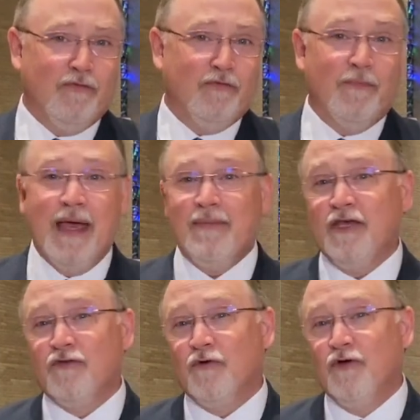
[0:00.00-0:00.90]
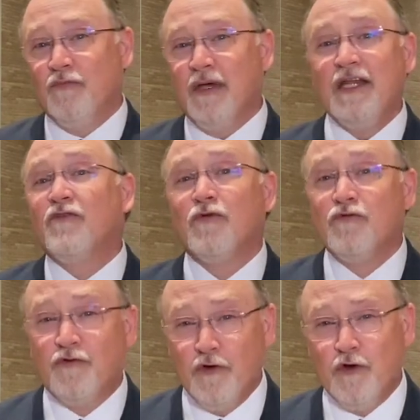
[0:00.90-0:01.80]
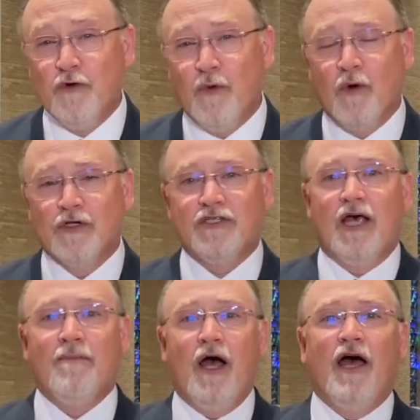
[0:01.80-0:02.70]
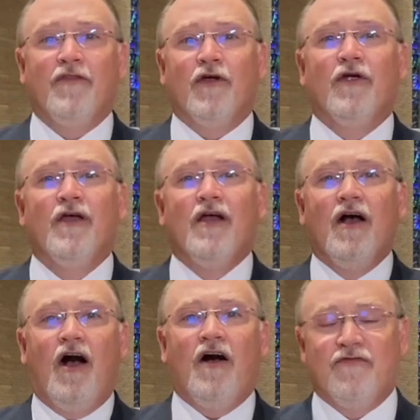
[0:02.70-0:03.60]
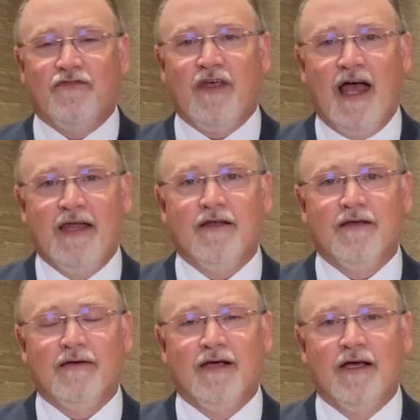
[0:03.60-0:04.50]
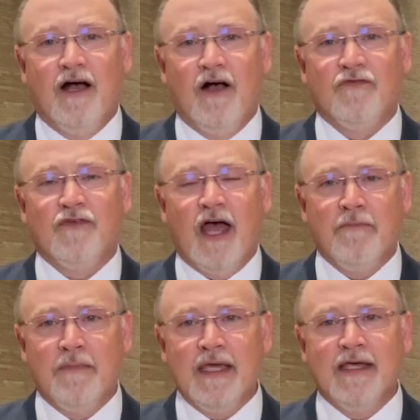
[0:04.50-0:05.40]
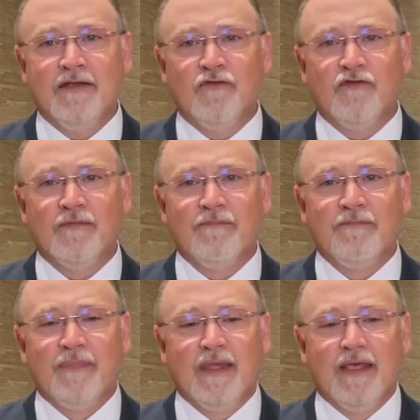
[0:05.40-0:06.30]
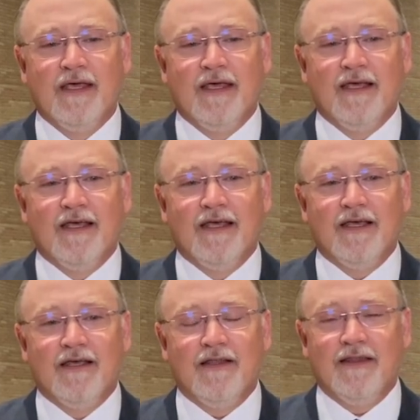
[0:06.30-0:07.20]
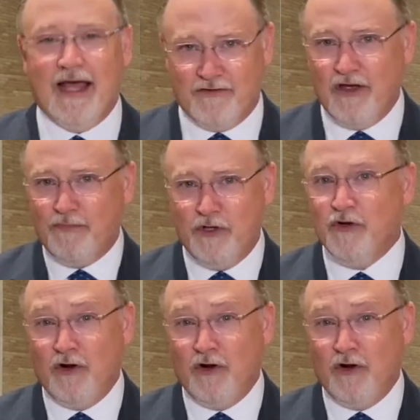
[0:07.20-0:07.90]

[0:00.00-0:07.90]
maybe through meeting through Zoom or some other off-site means. That's up to your